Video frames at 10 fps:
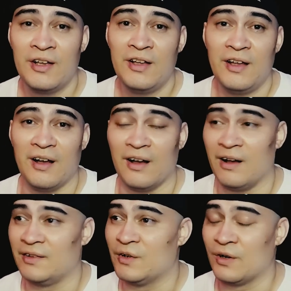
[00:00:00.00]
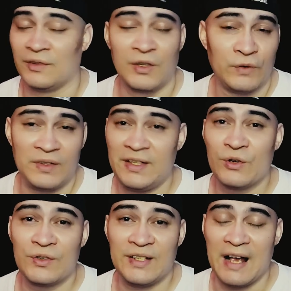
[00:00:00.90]
There are different
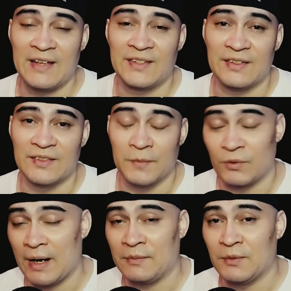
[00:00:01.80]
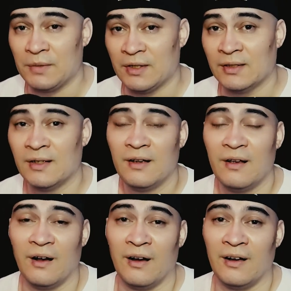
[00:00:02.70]
tiers you guys can subscribe to me
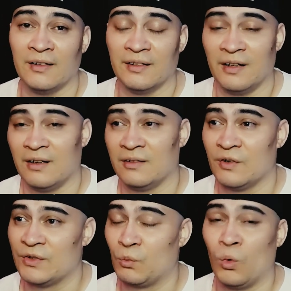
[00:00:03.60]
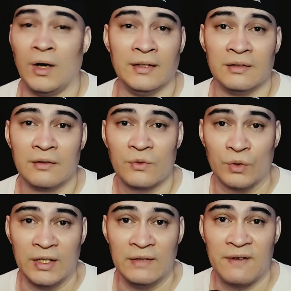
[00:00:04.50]
on. There's $1,
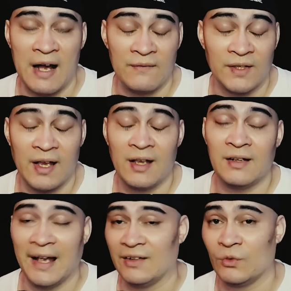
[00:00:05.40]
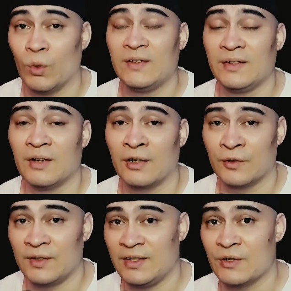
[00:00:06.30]
$3, $5, $10, and
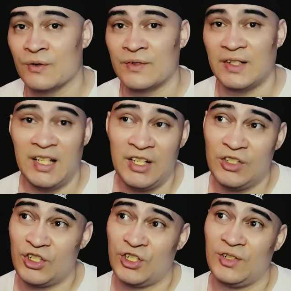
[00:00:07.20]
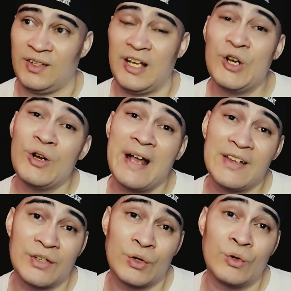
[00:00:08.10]
$20 tiers. Each tier
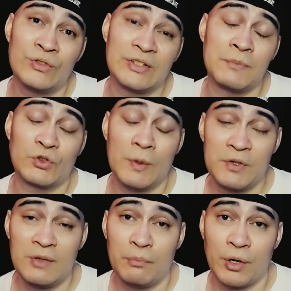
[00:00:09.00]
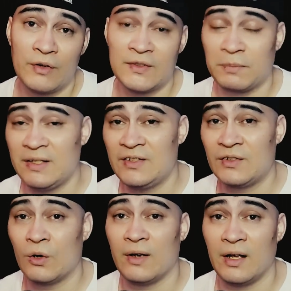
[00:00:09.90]
has their own subscription perks. Please
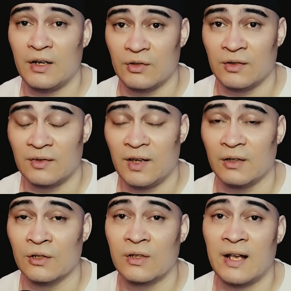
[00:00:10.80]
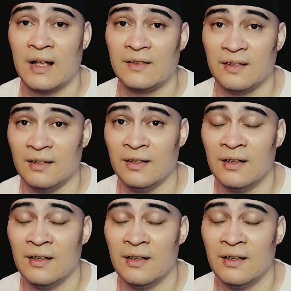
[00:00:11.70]
go ahead and take a look at the